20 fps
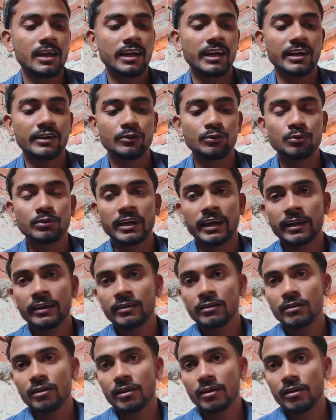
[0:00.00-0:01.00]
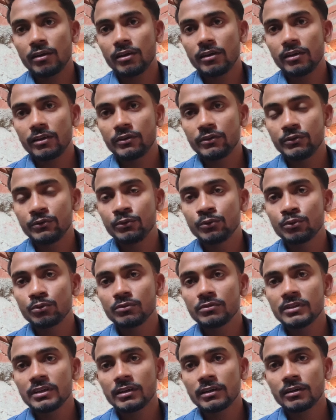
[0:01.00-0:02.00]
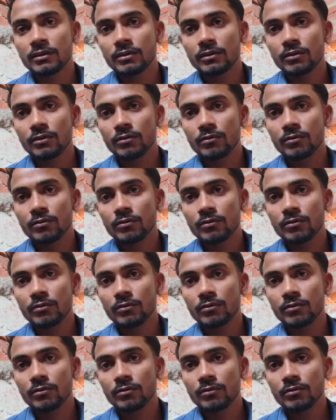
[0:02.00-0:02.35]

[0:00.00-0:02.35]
And you can use the